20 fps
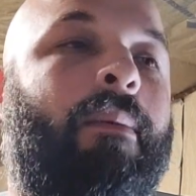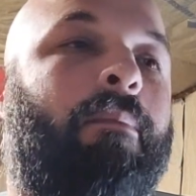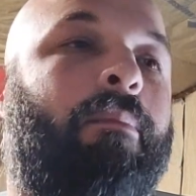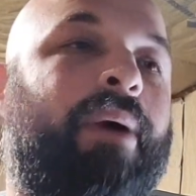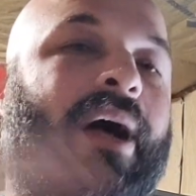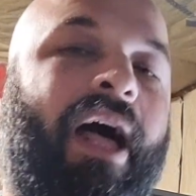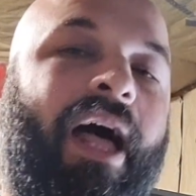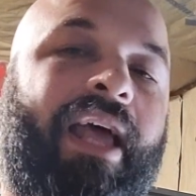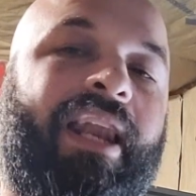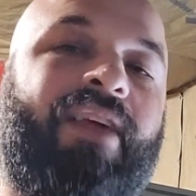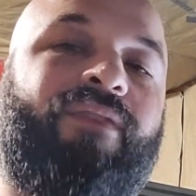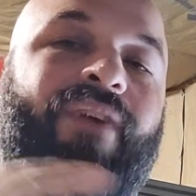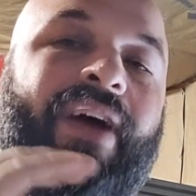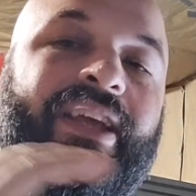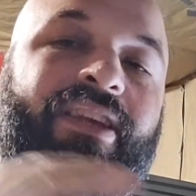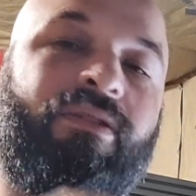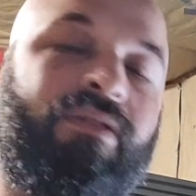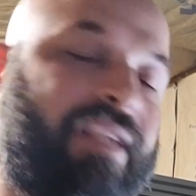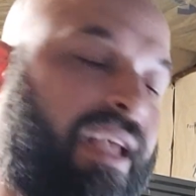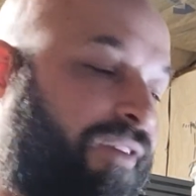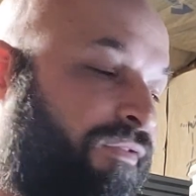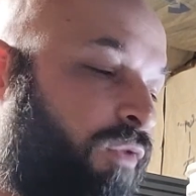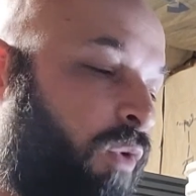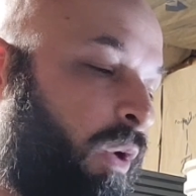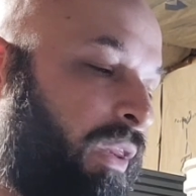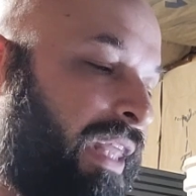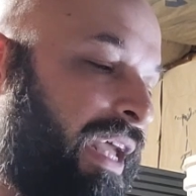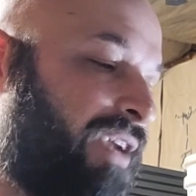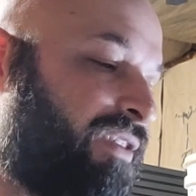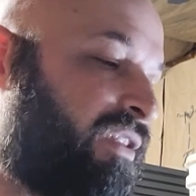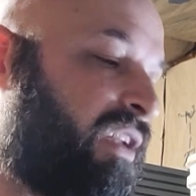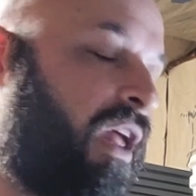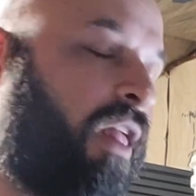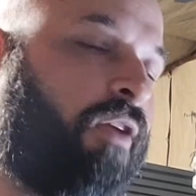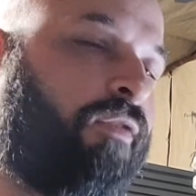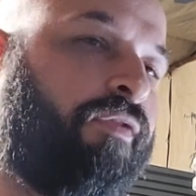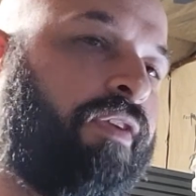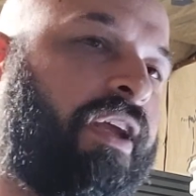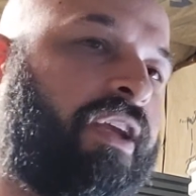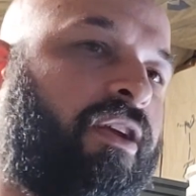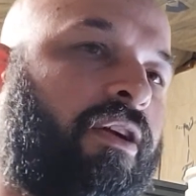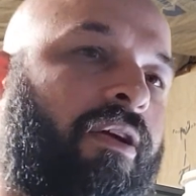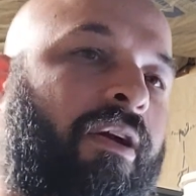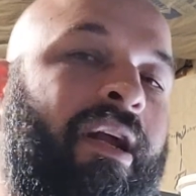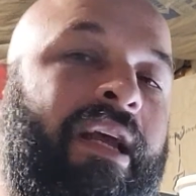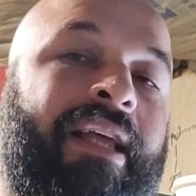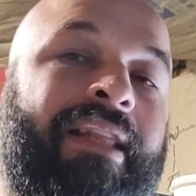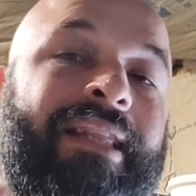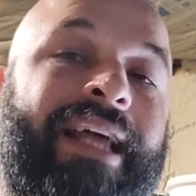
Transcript: but if I use that $4,000 figure,